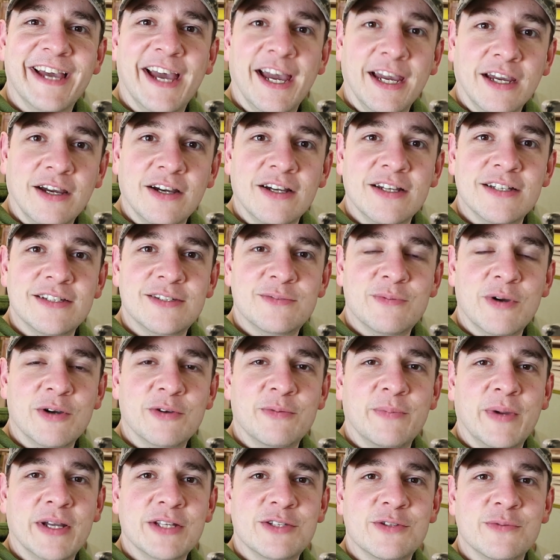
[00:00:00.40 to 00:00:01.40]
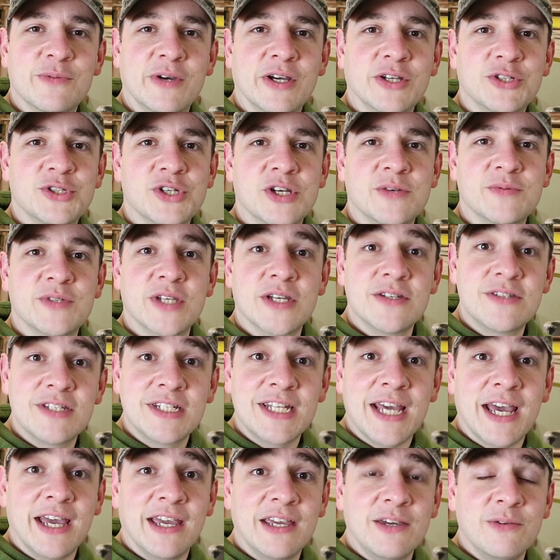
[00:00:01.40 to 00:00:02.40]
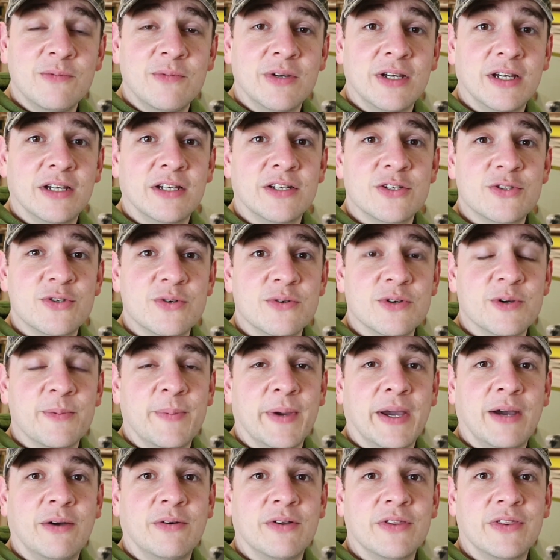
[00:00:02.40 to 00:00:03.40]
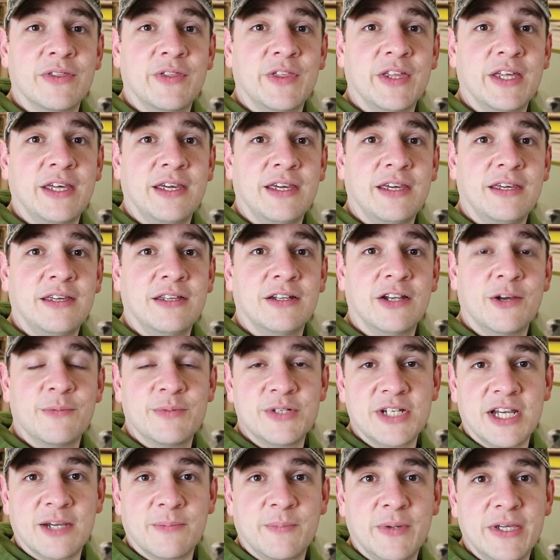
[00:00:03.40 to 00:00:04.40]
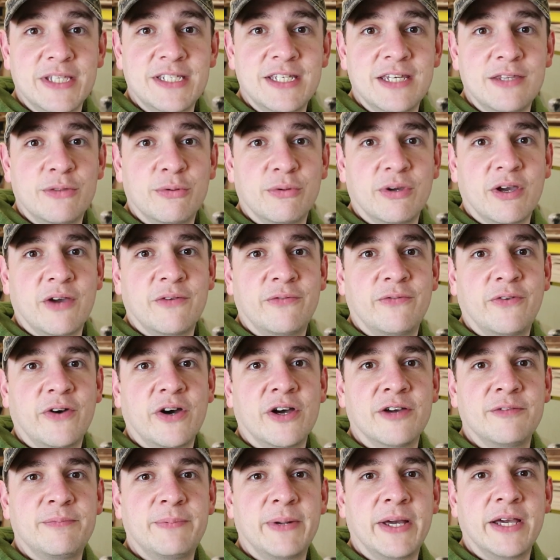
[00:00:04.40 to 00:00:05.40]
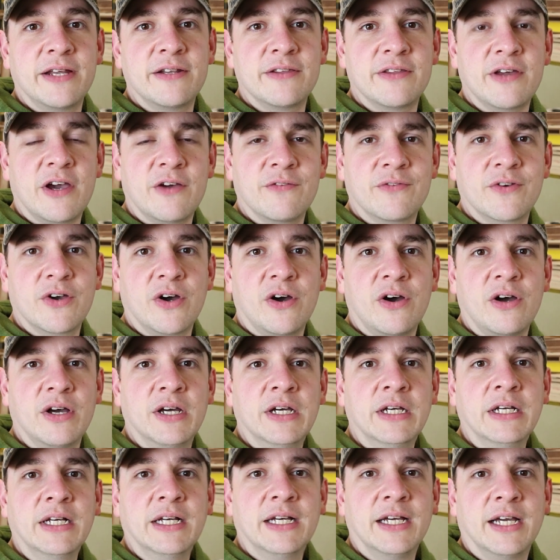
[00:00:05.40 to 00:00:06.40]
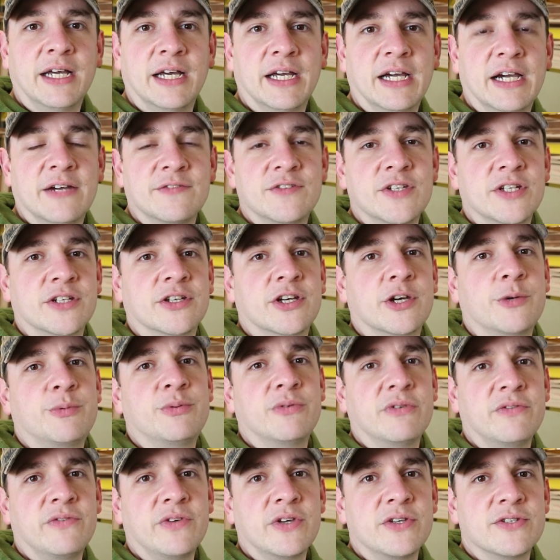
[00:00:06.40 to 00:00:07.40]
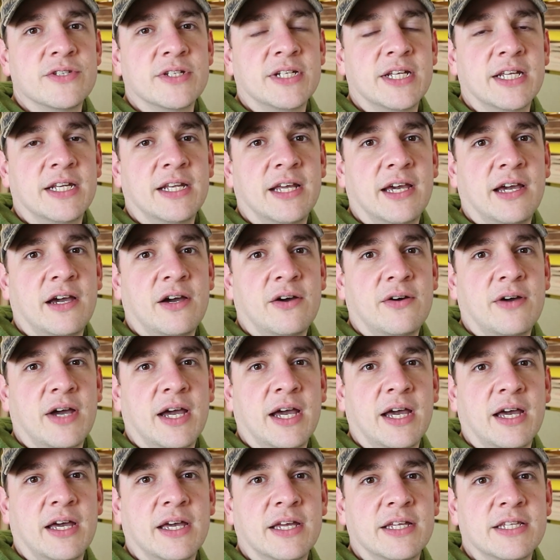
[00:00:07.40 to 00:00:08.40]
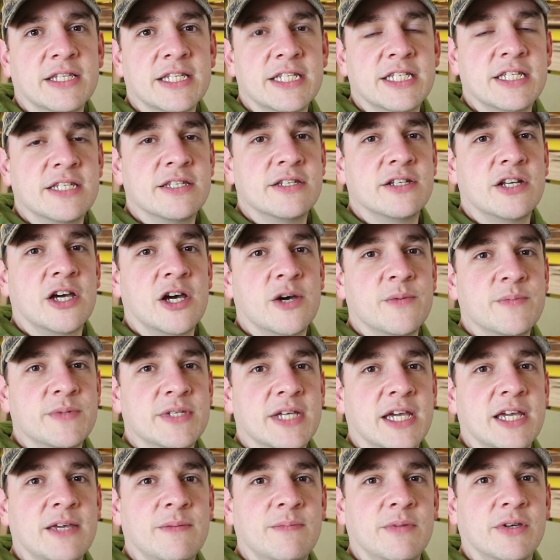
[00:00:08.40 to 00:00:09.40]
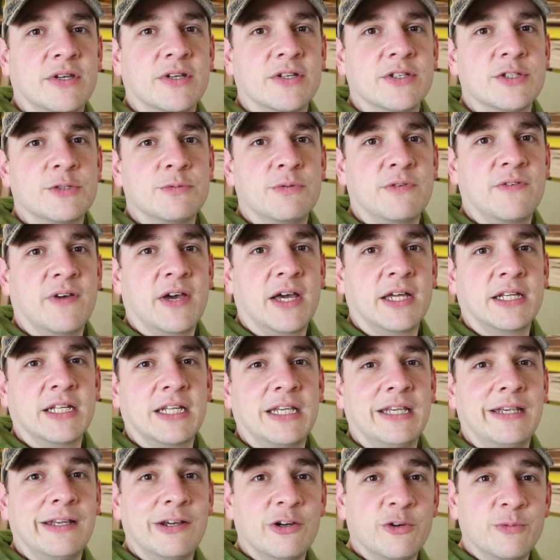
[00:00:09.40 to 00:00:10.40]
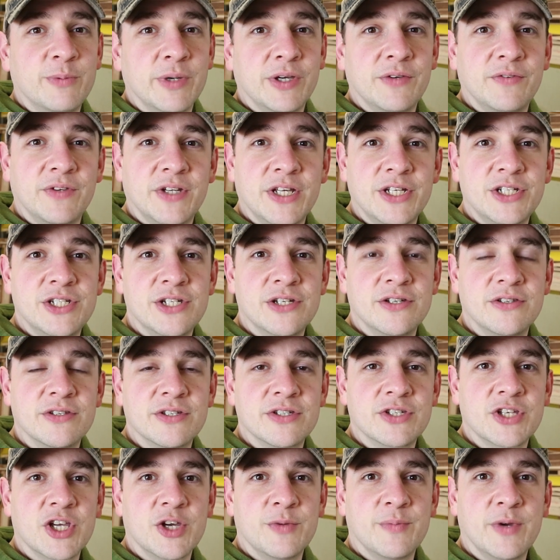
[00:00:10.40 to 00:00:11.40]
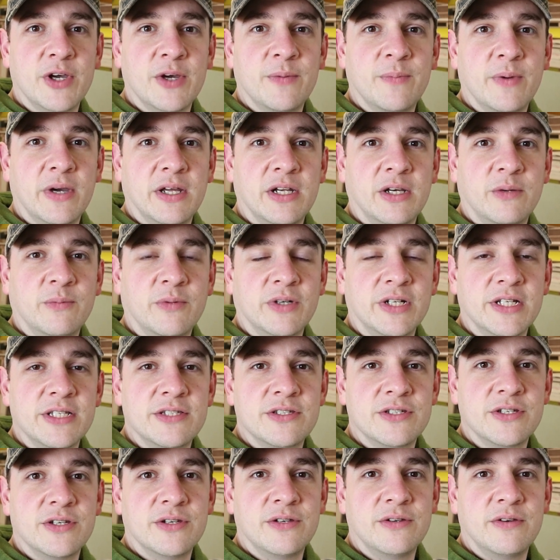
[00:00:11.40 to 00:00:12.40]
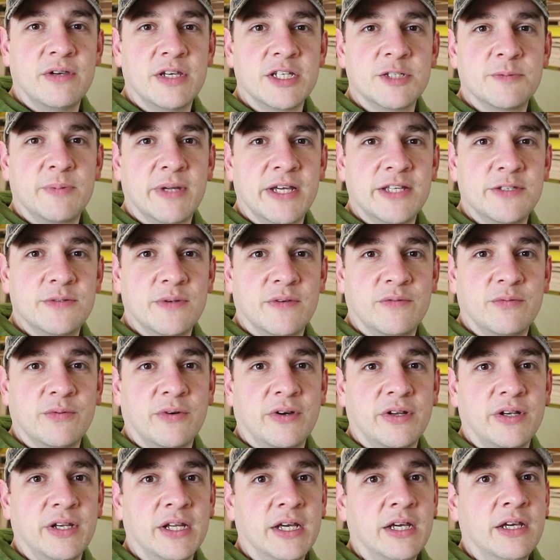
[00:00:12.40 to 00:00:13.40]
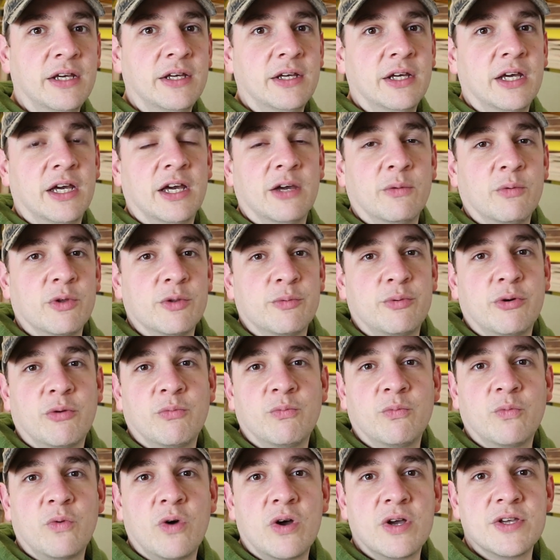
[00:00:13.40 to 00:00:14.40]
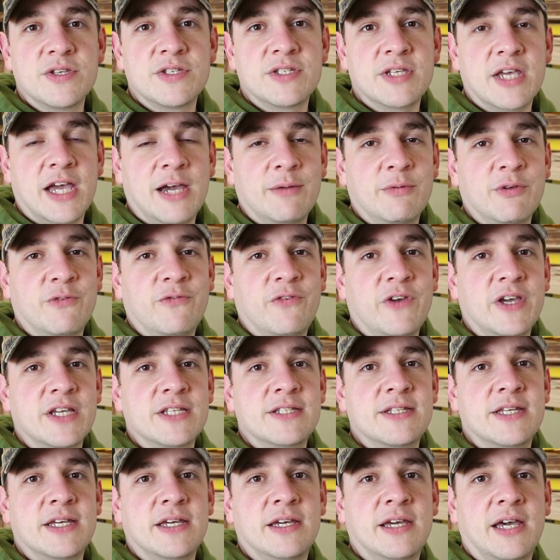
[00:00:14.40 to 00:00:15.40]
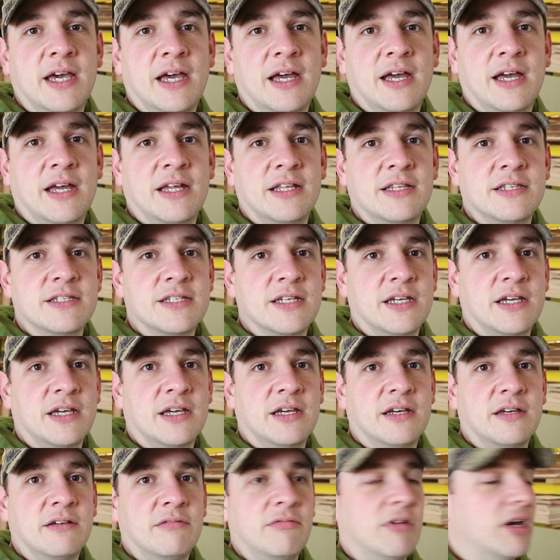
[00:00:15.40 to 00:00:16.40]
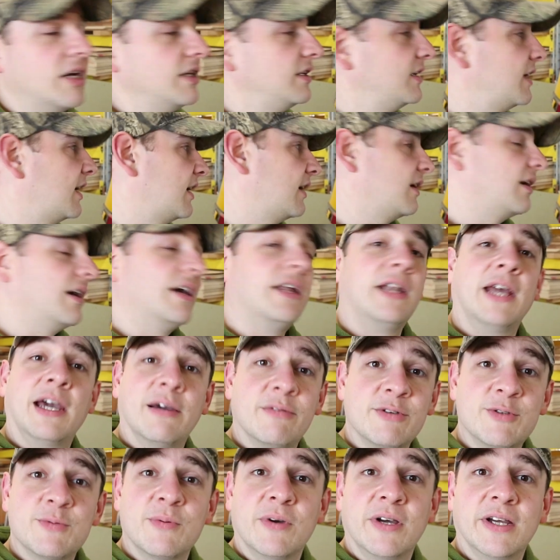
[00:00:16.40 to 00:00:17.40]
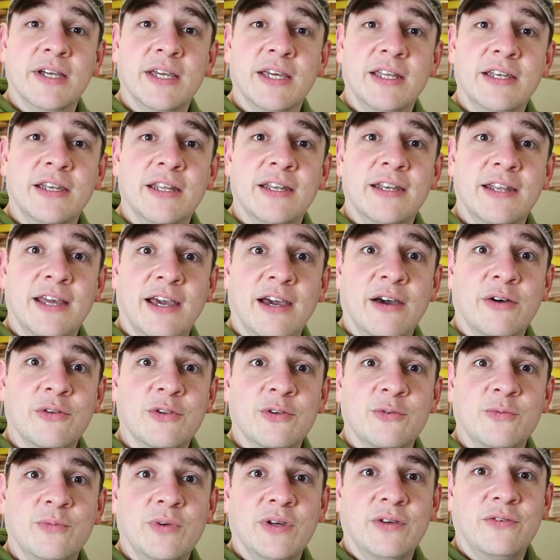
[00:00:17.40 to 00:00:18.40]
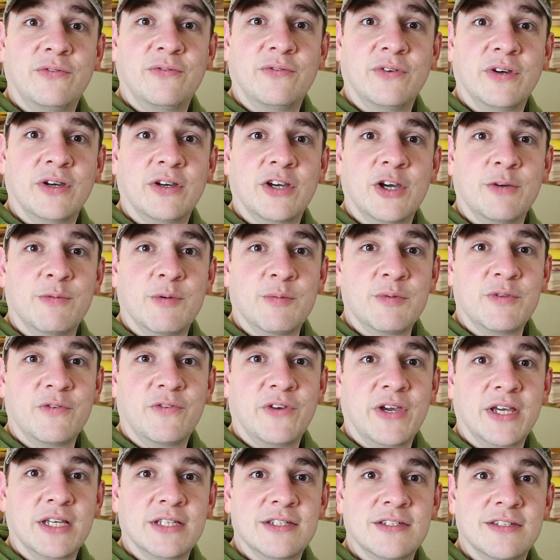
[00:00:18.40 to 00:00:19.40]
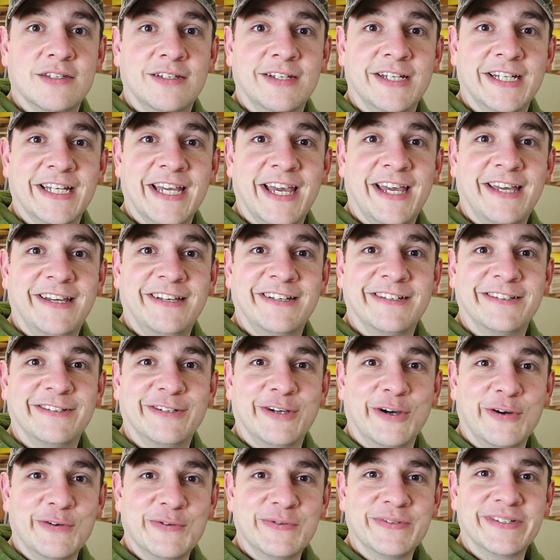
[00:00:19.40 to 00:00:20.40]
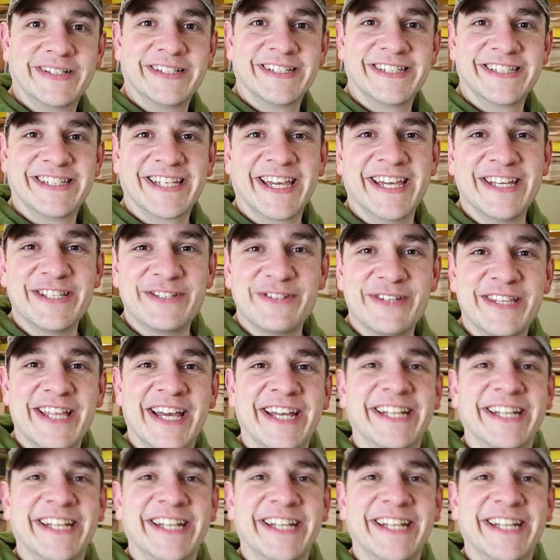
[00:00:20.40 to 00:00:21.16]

Hey guys, welcome back to the workshop. So today we are going to talk about the Lumberjack PT305 planer that I've got. I've done a couple reviews on it now, and this is an update because we've had a little bit of an issue that's come up, and I wanted to explain to everyone what the problem was, how we fixed it, and how it's working now that we've come up with a fix. Okay, cool. Let's get into it